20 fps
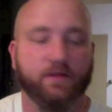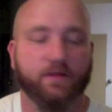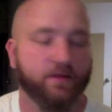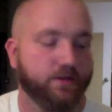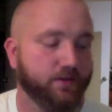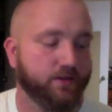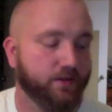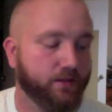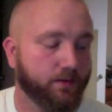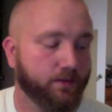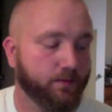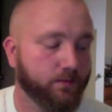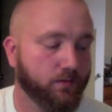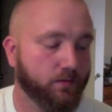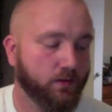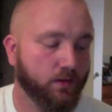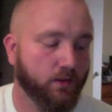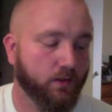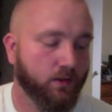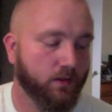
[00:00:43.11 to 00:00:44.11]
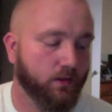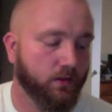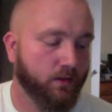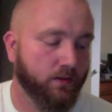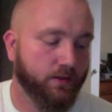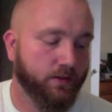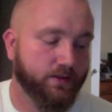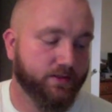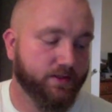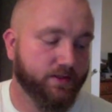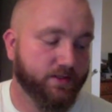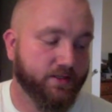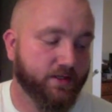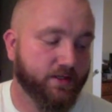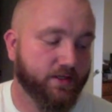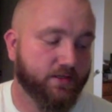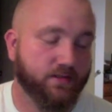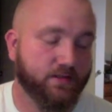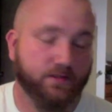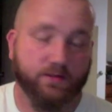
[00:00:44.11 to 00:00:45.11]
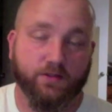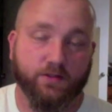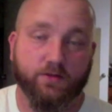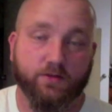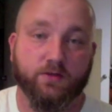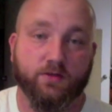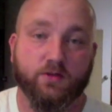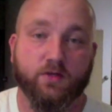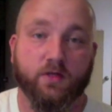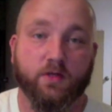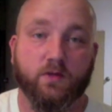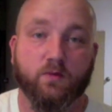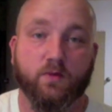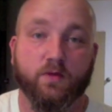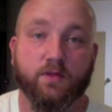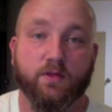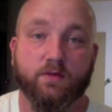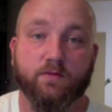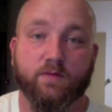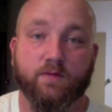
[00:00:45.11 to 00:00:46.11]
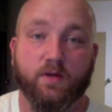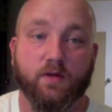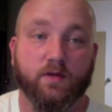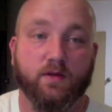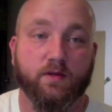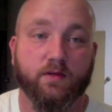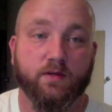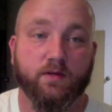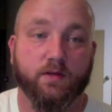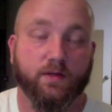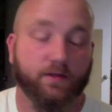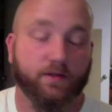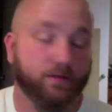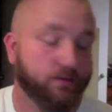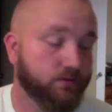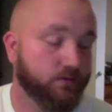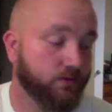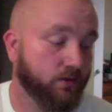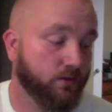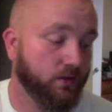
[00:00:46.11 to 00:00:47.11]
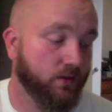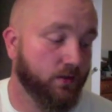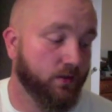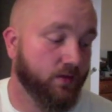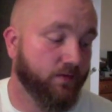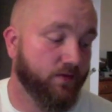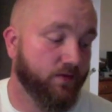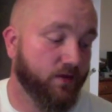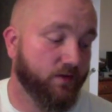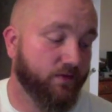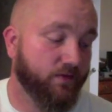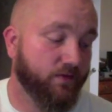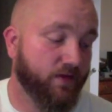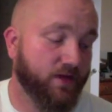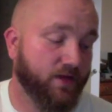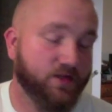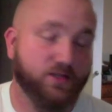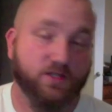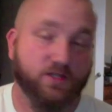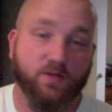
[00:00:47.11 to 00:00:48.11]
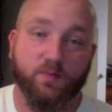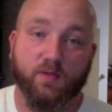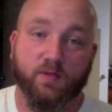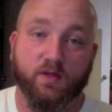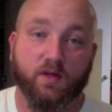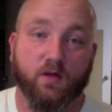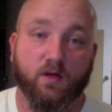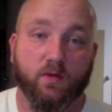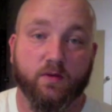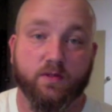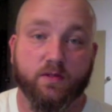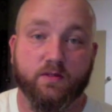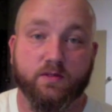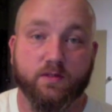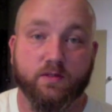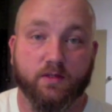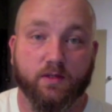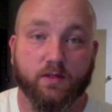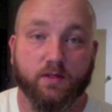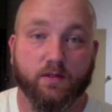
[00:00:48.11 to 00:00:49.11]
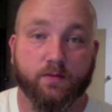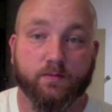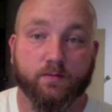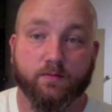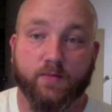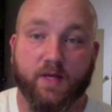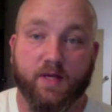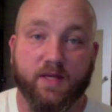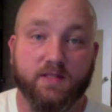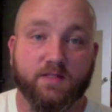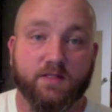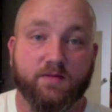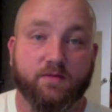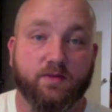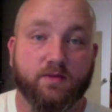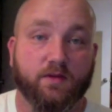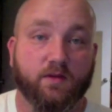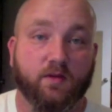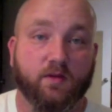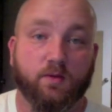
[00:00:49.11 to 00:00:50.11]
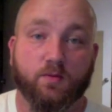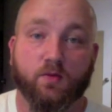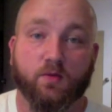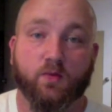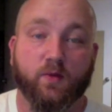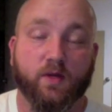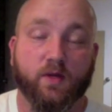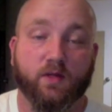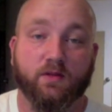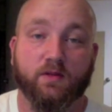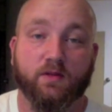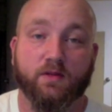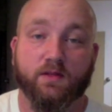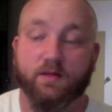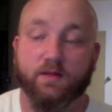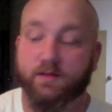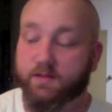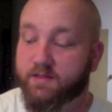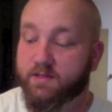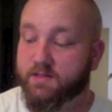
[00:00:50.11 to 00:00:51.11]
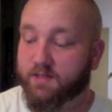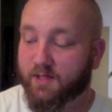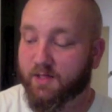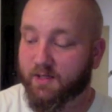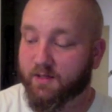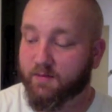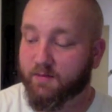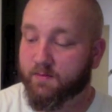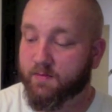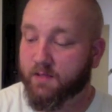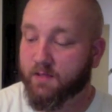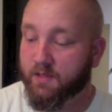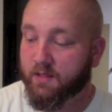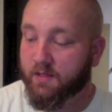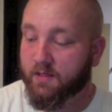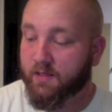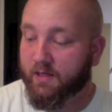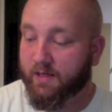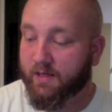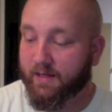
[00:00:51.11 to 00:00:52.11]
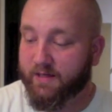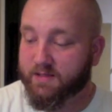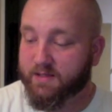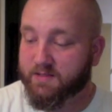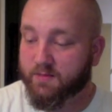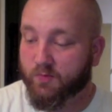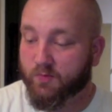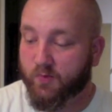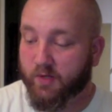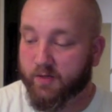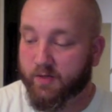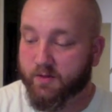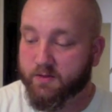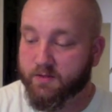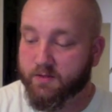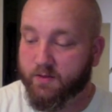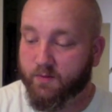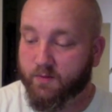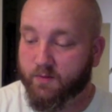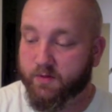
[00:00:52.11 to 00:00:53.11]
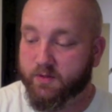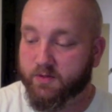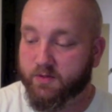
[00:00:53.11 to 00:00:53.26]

and um, it's just an excellent dude to trade with. Very uh, very fast shipping. Always uh, pads everything up correctly. And this time, I had some records I wanted to